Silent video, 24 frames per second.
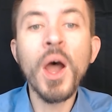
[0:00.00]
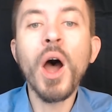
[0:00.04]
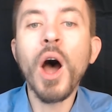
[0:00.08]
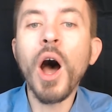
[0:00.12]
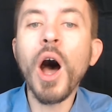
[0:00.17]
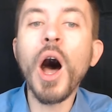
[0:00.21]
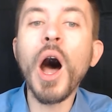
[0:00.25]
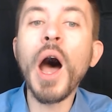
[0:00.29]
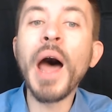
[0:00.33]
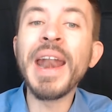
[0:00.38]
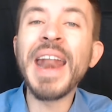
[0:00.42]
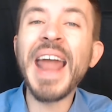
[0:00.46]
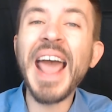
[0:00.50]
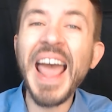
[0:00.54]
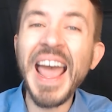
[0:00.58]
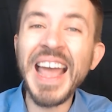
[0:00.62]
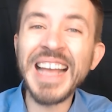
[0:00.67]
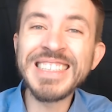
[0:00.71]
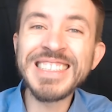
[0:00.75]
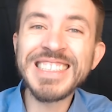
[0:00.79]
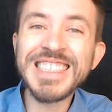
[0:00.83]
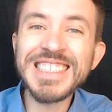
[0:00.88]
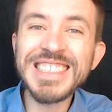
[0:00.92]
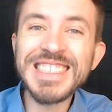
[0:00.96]
an
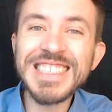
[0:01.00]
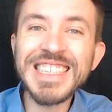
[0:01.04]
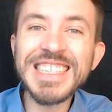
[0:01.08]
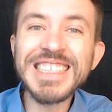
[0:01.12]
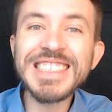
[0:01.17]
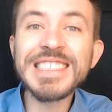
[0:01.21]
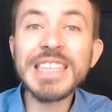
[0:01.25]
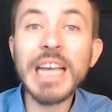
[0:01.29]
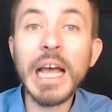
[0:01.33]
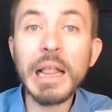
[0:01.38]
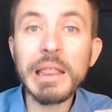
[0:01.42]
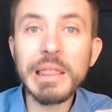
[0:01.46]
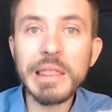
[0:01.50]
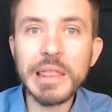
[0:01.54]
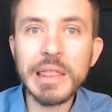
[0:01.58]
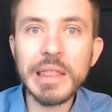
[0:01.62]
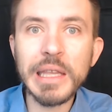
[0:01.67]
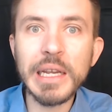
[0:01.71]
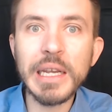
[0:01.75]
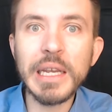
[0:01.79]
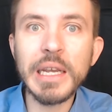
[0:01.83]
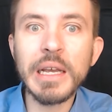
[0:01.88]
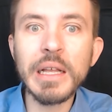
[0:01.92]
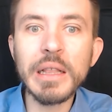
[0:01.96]
entity's
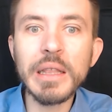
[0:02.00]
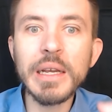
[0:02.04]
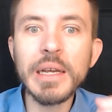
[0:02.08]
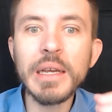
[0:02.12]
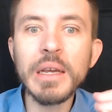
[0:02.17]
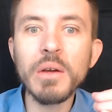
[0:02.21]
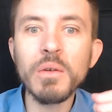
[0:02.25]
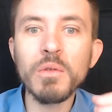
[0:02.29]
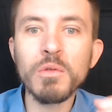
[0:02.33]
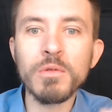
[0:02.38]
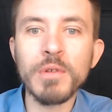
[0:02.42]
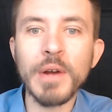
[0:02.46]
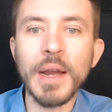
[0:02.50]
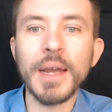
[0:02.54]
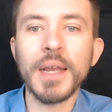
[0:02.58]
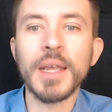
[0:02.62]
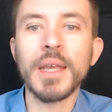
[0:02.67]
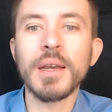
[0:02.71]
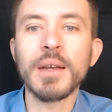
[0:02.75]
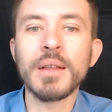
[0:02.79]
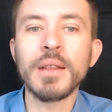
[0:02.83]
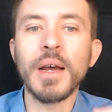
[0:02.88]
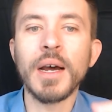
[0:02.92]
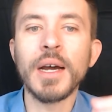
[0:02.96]
legally
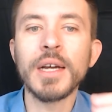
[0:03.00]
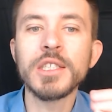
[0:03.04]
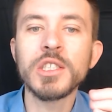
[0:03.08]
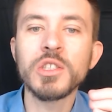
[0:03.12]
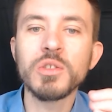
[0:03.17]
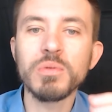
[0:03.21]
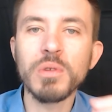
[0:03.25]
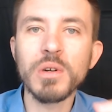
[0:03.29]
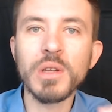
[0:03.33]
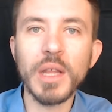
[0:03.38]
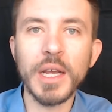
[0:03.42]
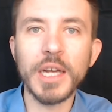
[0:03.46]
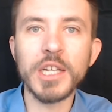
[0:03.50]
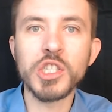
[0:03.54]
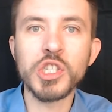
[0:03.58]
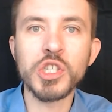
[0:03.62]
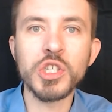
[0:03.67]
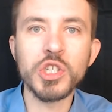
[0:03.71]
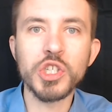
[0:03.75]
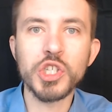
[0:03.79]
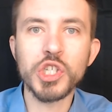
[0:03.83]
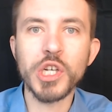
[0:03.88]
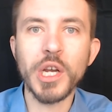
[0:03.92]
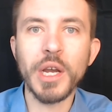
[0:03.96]
recognized
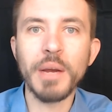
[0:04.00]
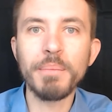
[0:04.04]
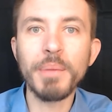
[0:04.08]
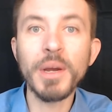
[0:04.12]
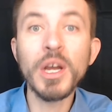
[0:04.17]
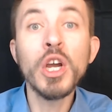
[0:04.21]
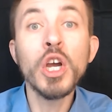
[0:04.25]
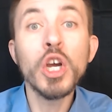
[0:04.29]
relationship